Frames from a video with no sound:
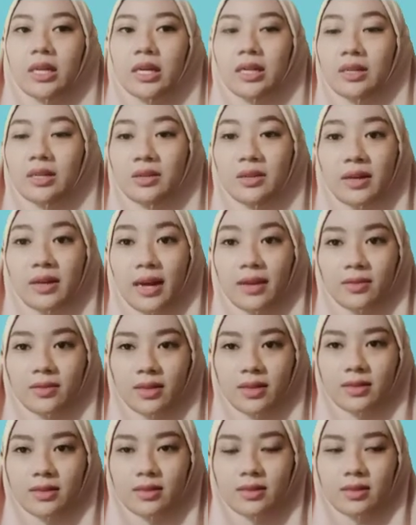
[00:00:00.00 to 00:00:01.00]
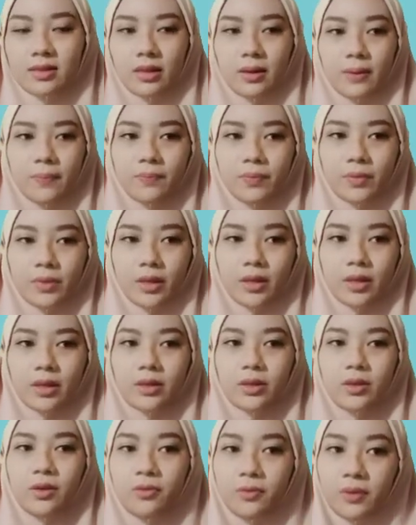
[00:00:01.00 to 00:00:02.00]
in directness.
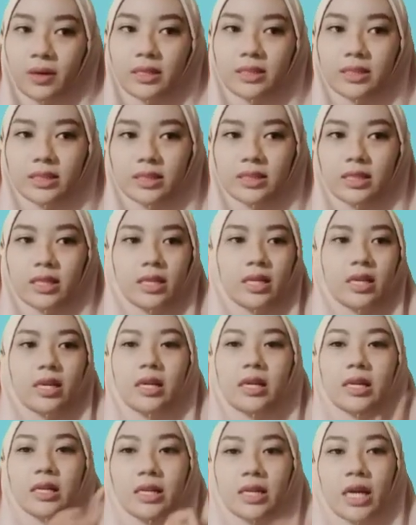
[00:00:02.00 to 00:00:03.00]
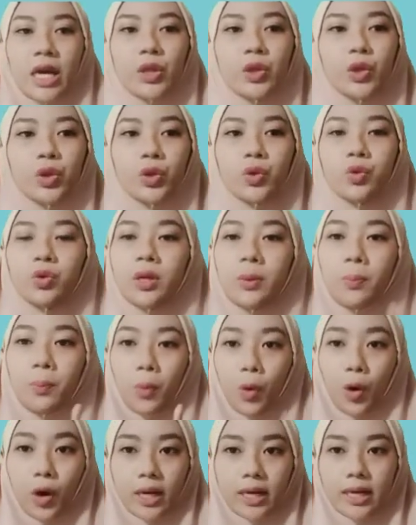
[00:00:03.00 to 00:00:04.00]
The first, get to the
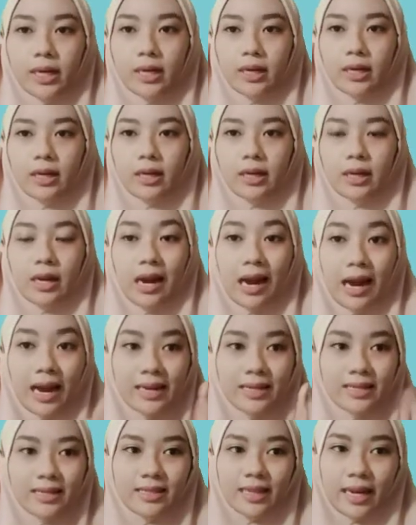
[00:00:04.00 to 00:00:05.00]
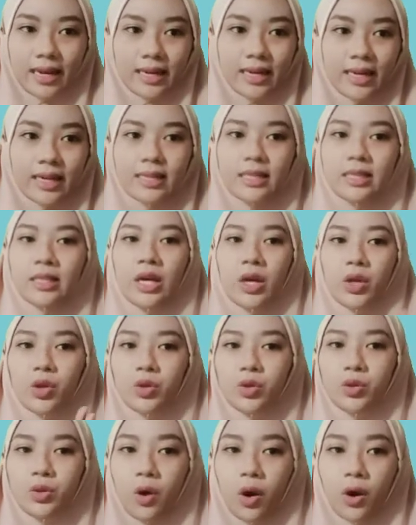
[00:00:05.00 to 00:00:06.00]
point, and the second,
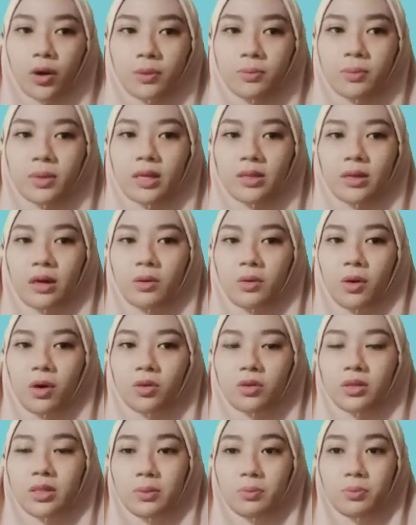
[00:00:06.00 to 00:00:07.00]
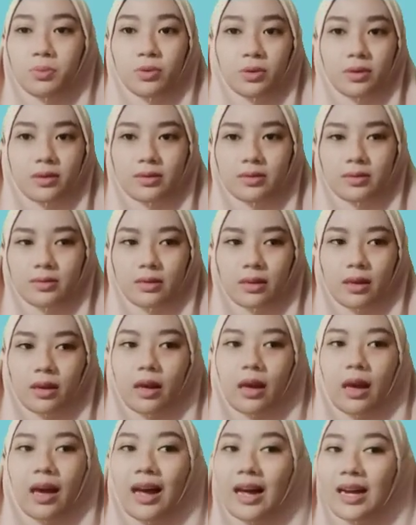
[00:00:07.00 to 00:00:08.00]
don't beat around the bush,
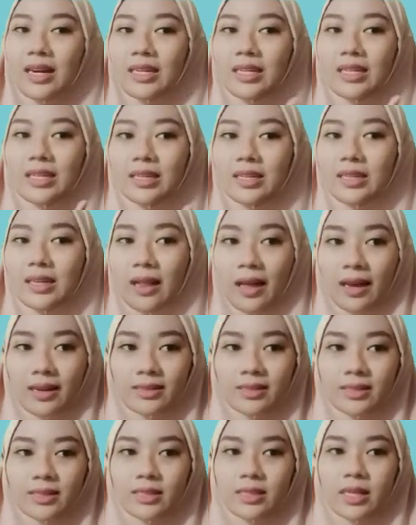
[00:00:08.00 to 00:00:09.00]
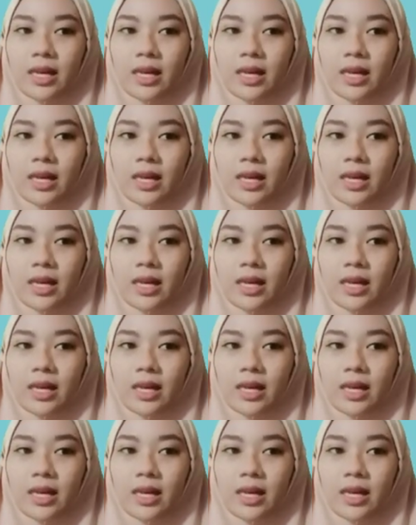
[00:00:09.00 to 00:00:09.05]
and the last,